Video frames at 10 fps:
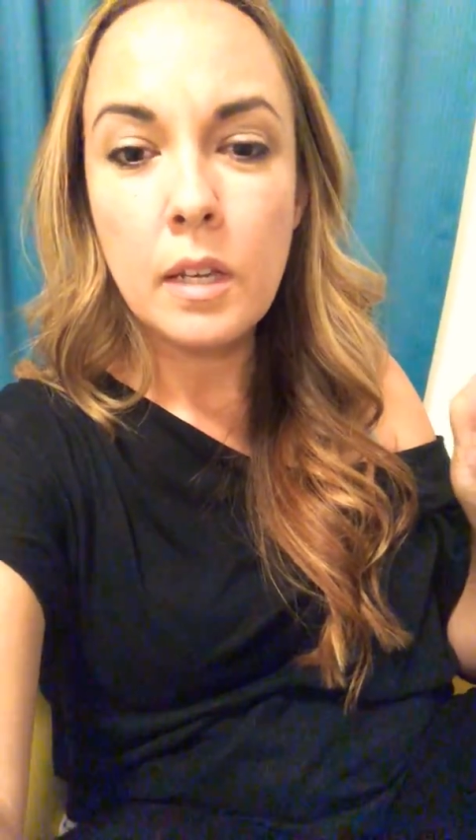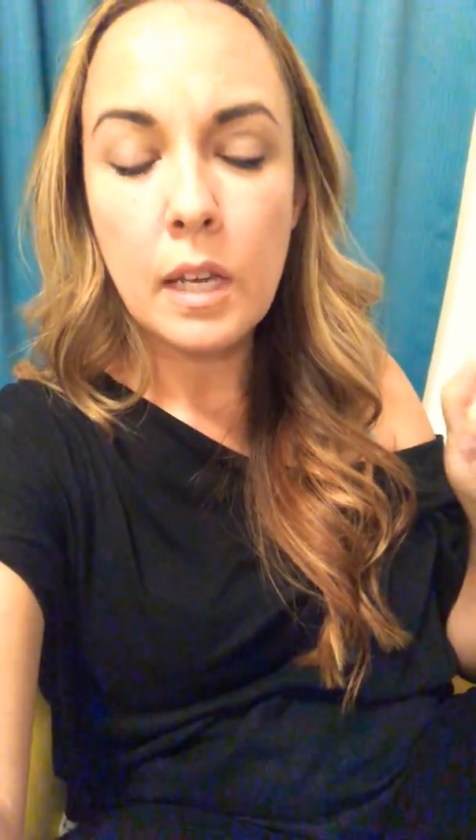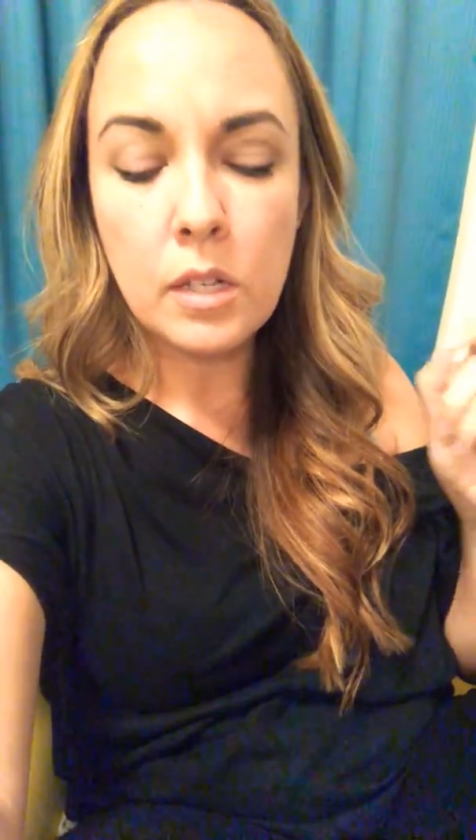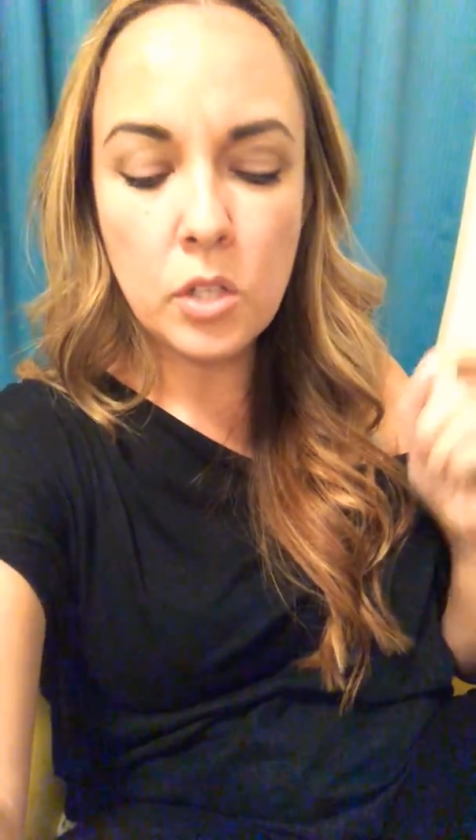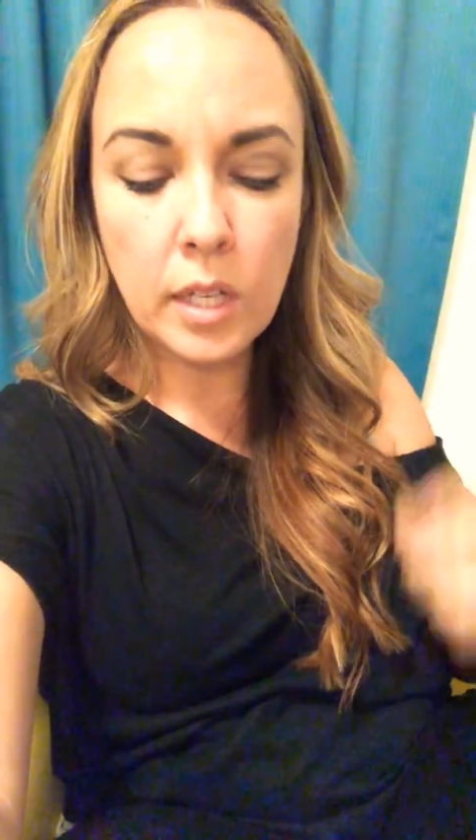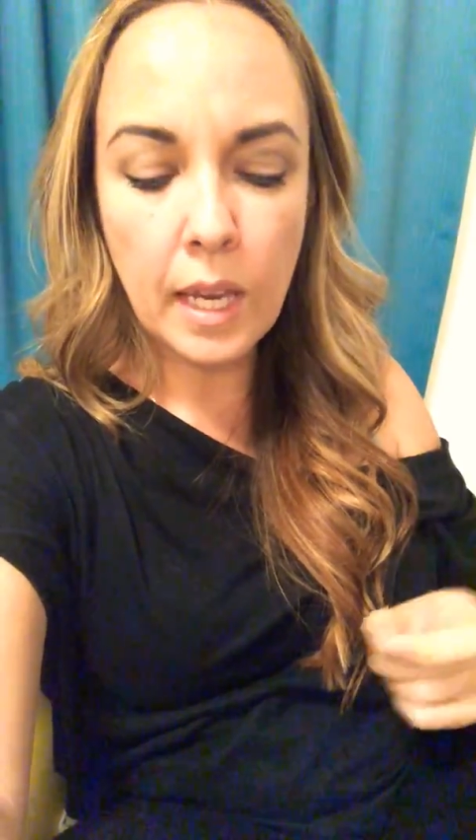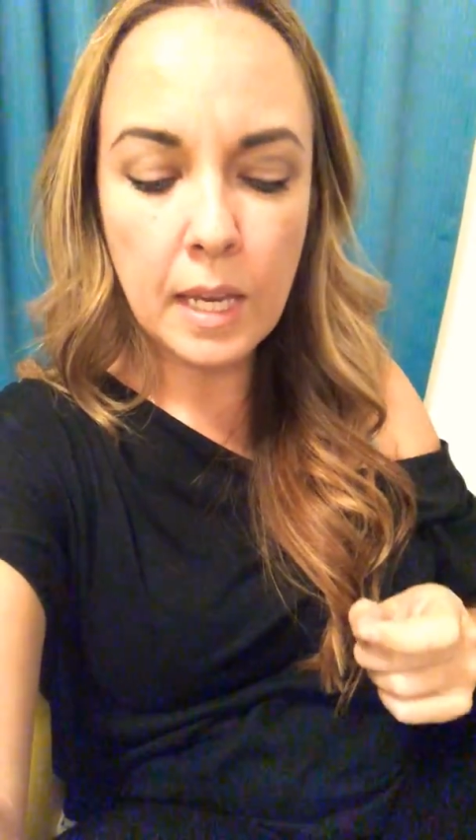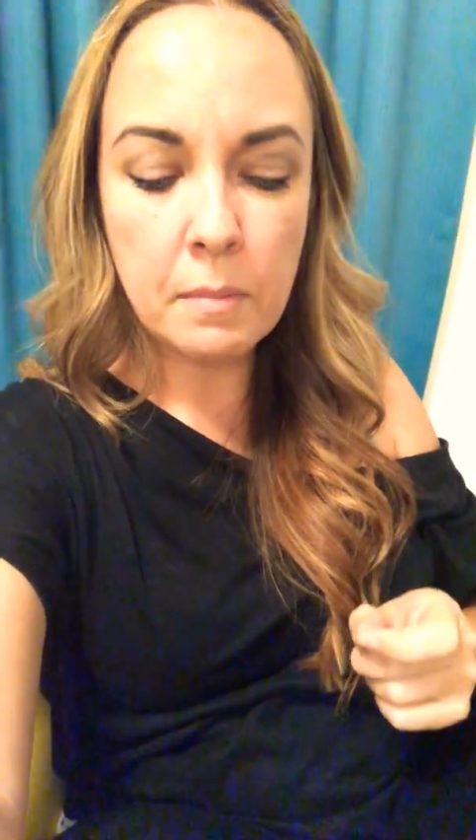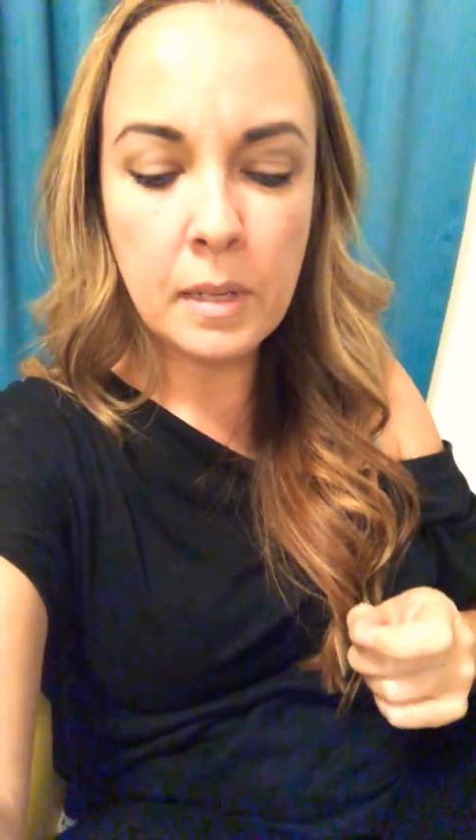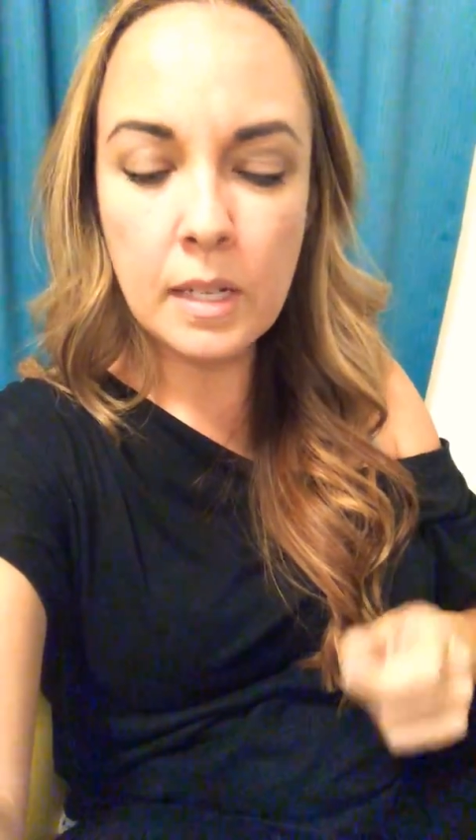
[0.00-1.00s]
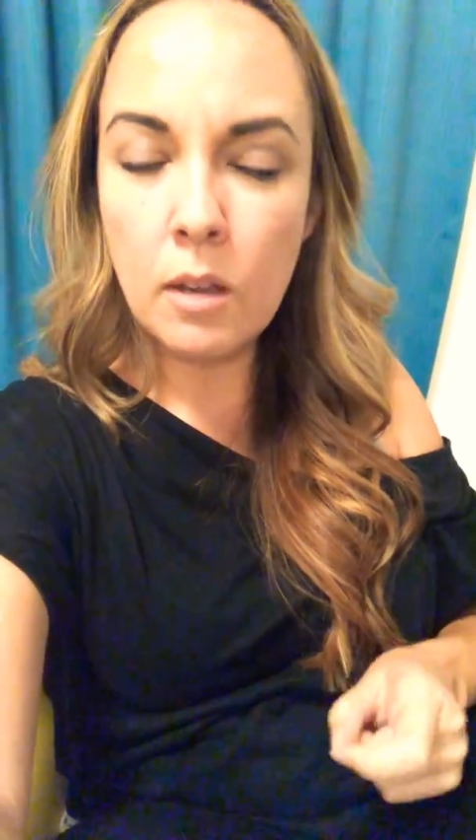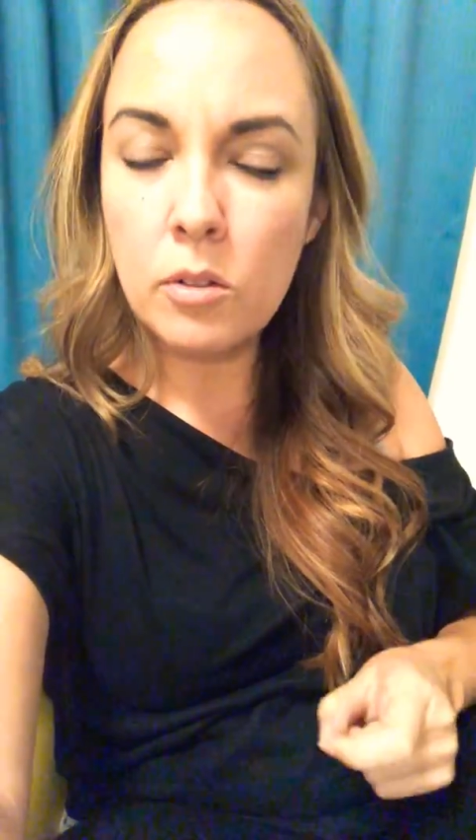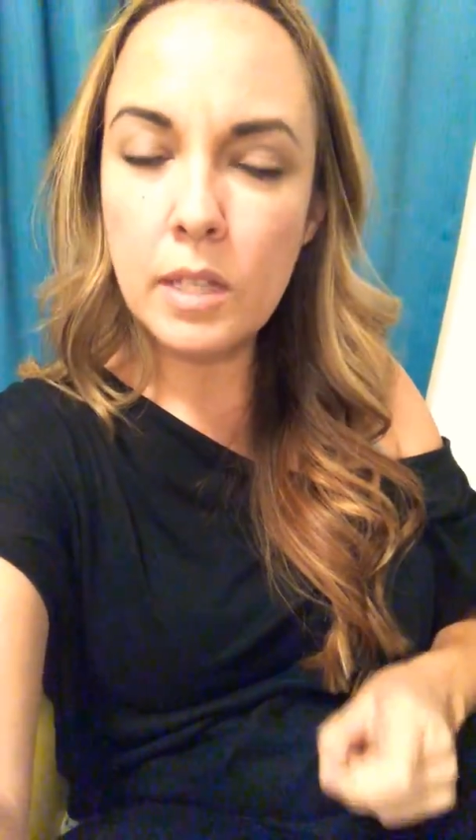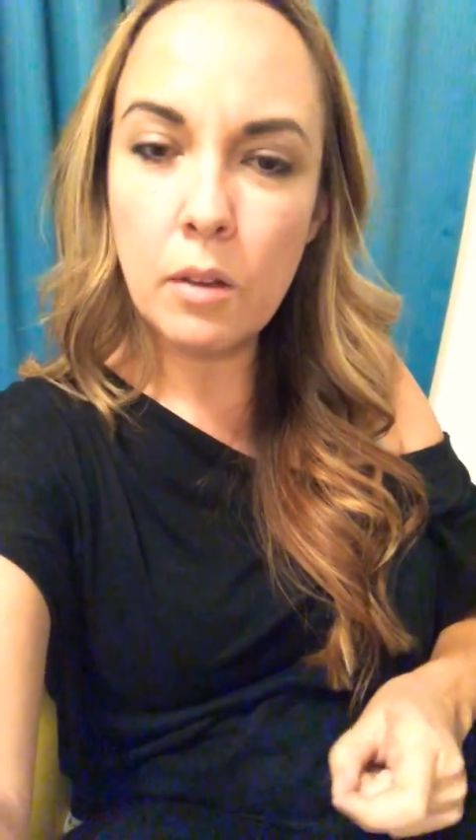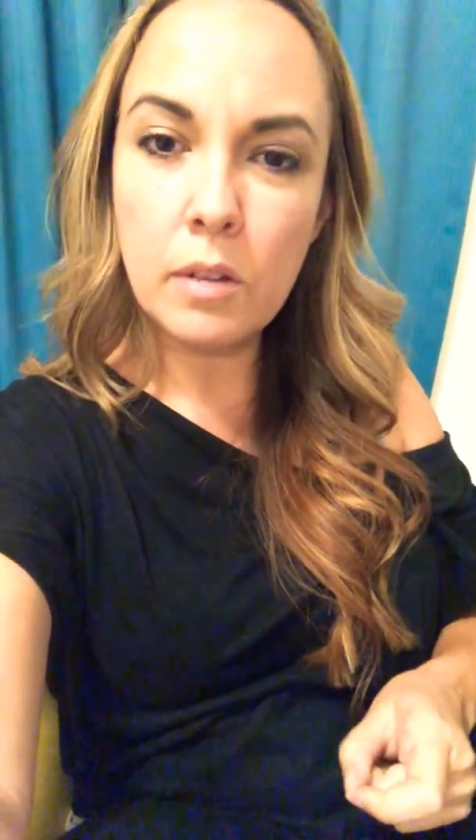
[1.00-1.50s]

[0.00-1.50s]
and she came and knelt down